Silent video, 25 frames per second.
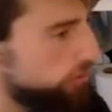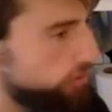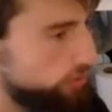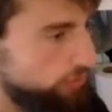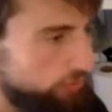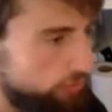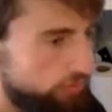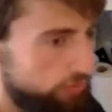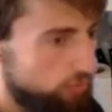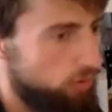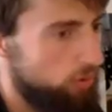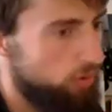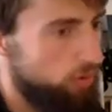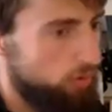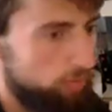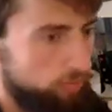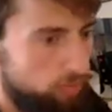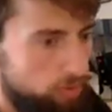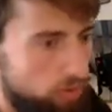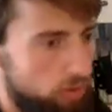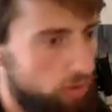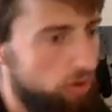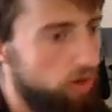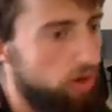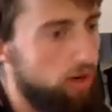could form
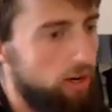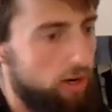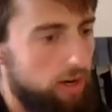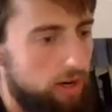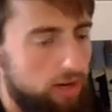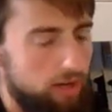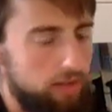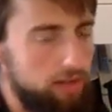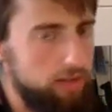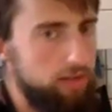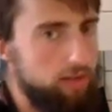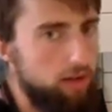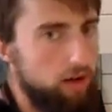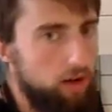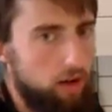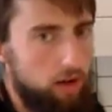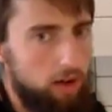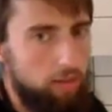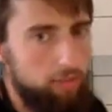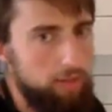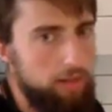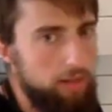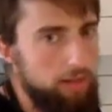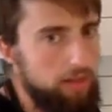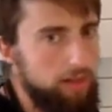your your
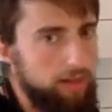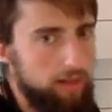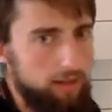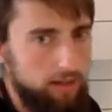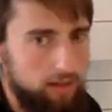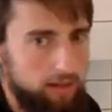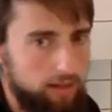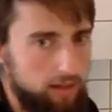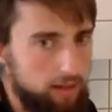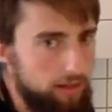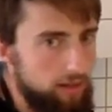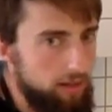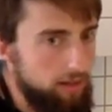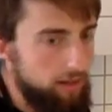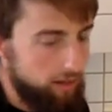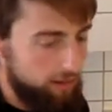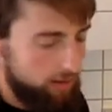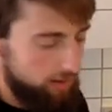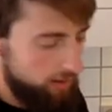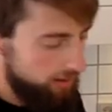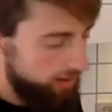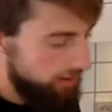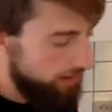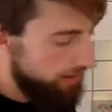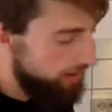omelet
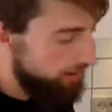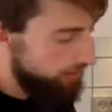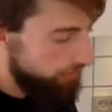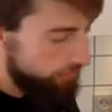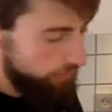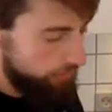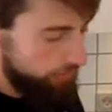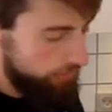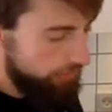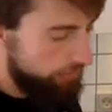uh, with